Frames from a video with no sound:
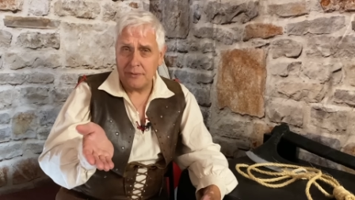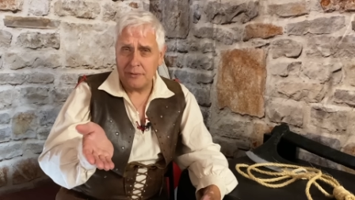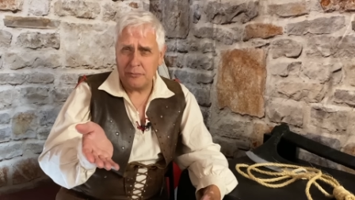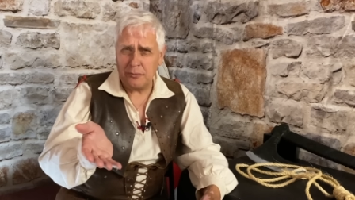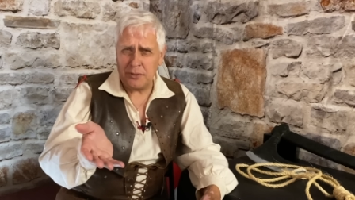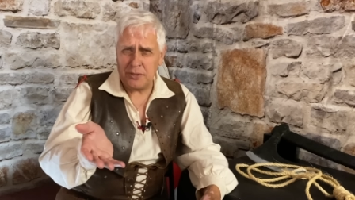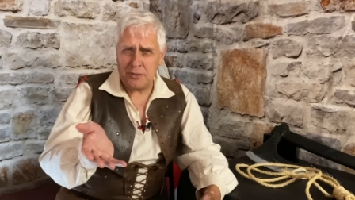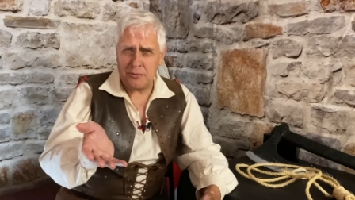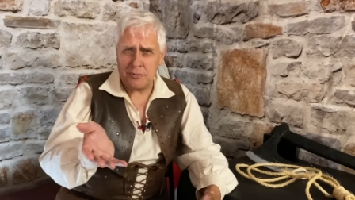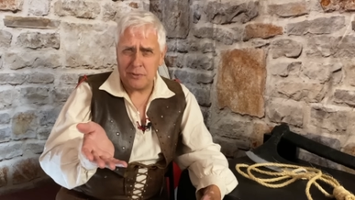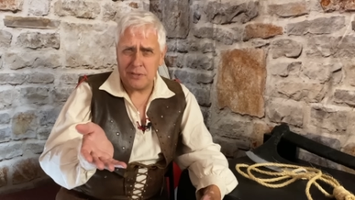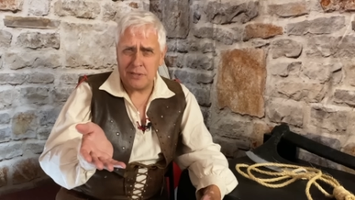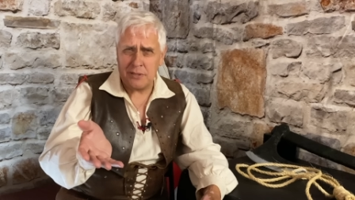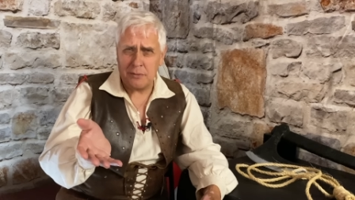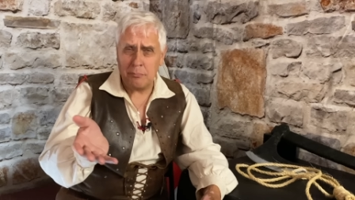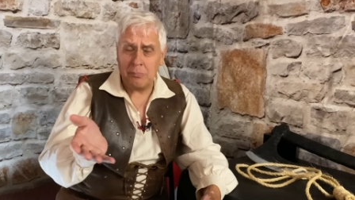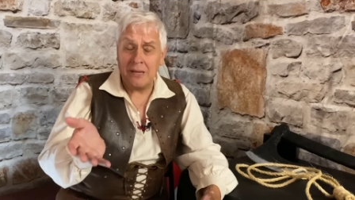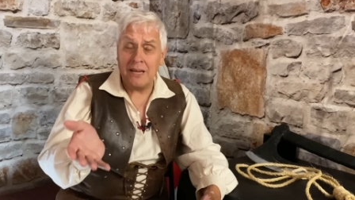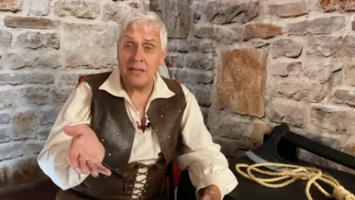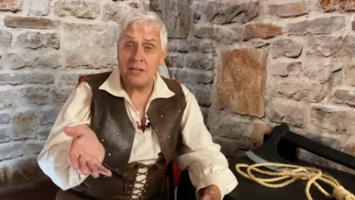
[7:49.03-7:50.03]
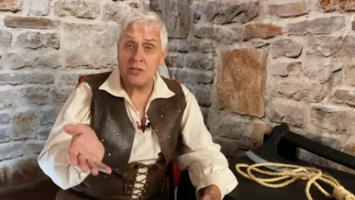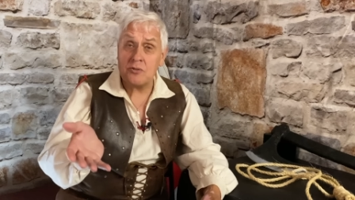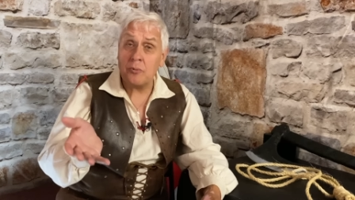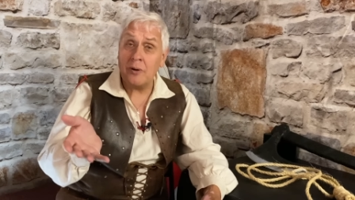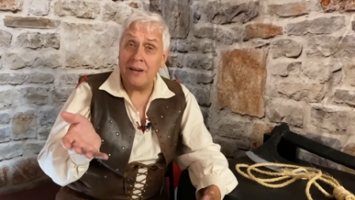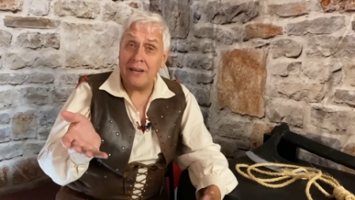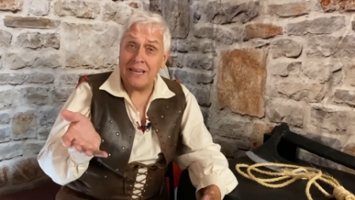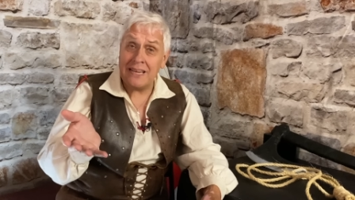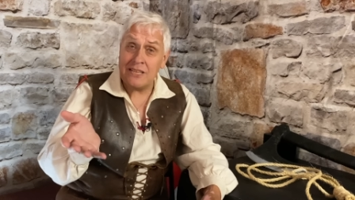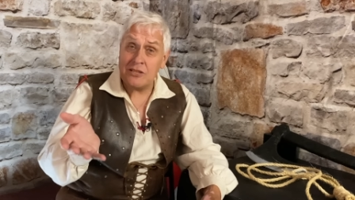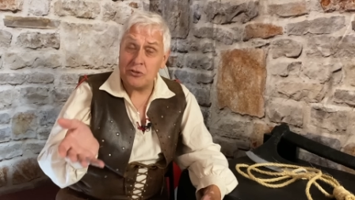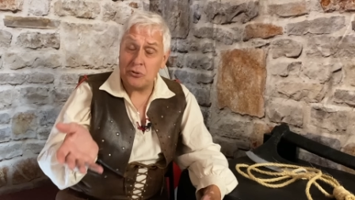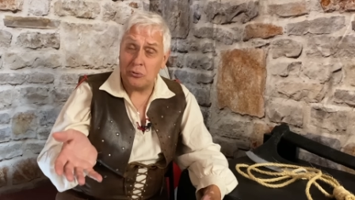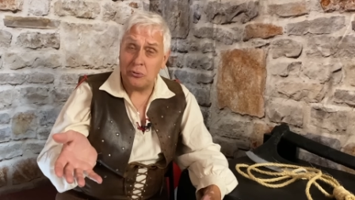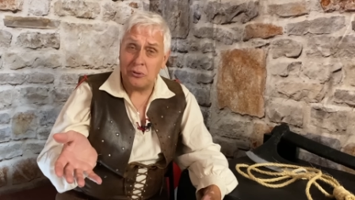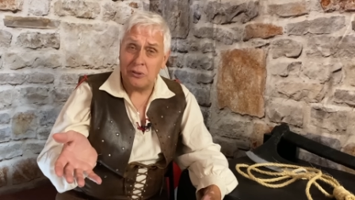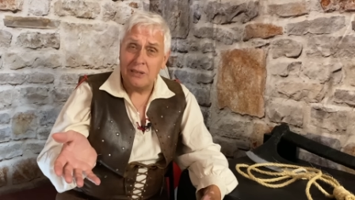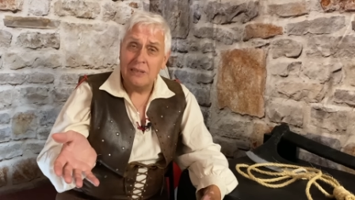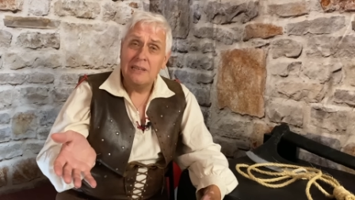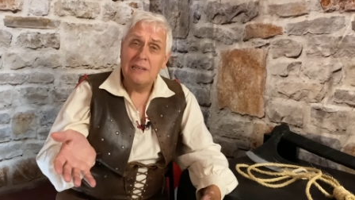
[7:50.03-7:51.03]
which was the place where he
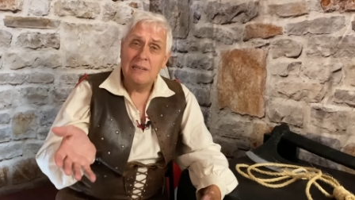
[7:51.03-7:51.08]
took